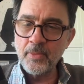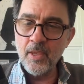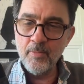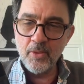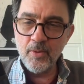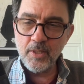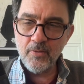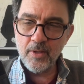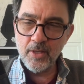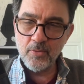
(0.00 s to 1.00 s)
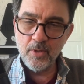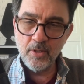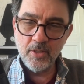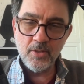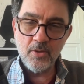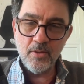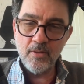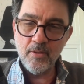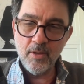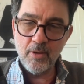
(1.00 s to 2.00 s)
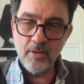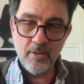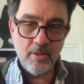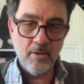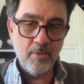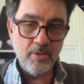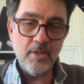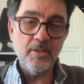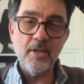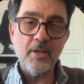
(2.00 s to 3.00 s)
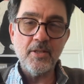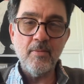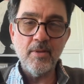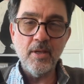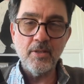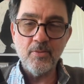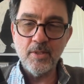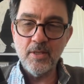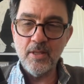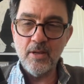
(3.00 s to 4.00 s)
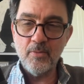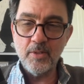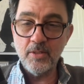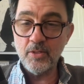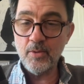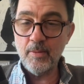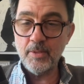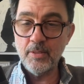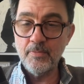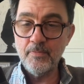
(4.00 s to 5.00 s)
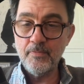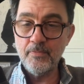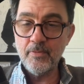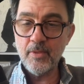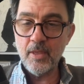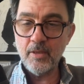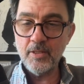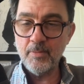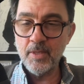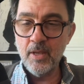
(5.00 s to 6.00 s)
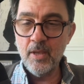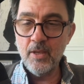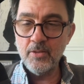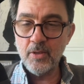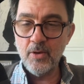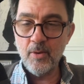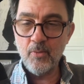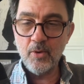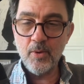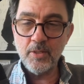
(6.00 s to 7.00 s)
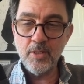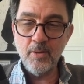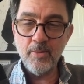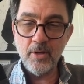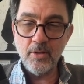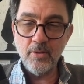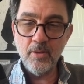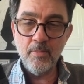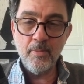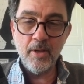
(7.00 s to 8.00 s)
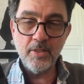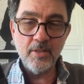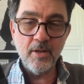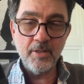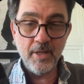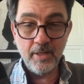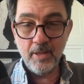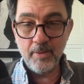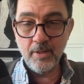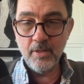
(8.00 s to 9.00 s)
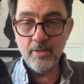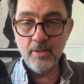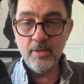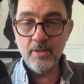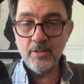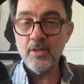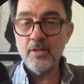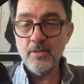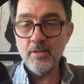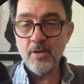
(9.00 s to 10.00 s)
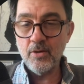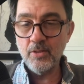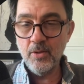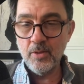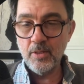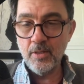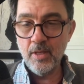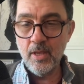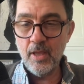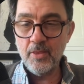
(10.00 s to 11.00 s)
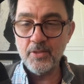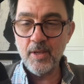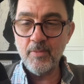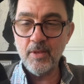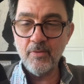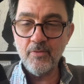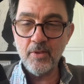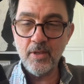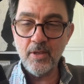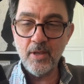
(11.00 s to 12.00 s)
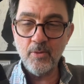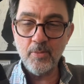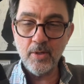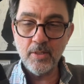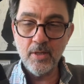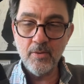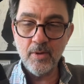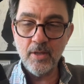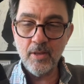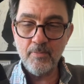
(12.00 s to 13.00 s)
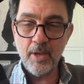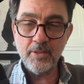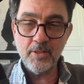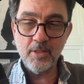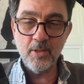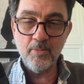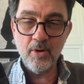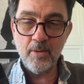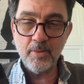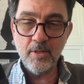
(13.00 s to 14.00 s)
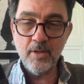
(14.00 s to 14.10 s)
But the rest of it is really just almost the exact same thing as what's in that original script. Except, so here I'm requesting a model, but it's dynamic. It's not hard-coded. And the same thing for the output, right? It passes in the prompt